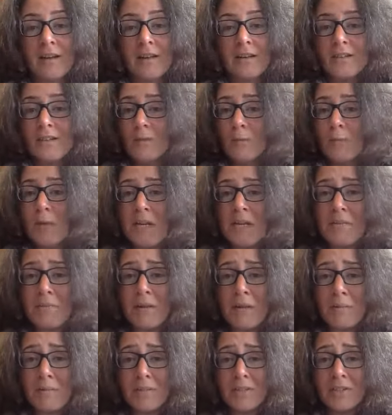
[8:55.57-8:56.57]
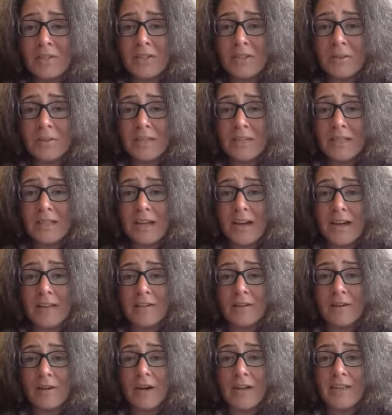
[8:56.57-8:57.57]
Too many people are doing that.
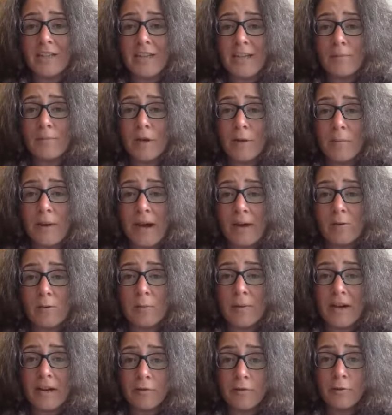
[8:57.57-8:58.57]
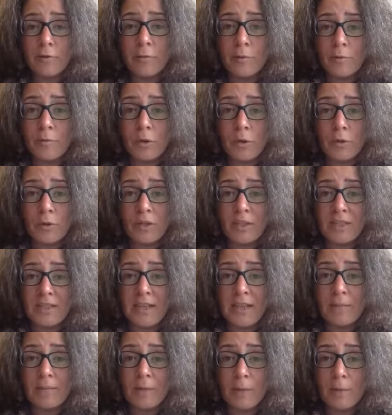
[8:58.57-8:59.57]
No, I take my power back from the moon. I
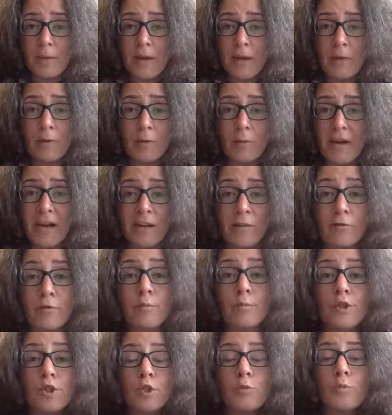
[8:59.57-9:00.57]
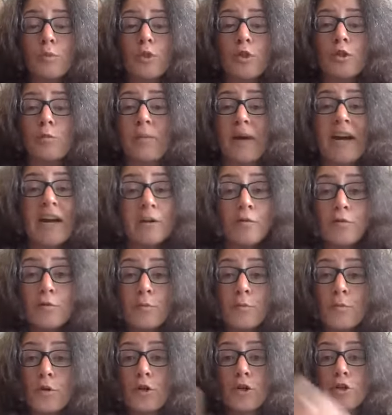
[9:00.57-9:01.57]
take my power back from Jupiter, back
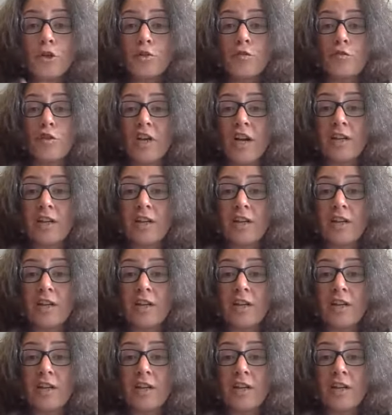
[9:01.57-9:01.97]
from Mercury.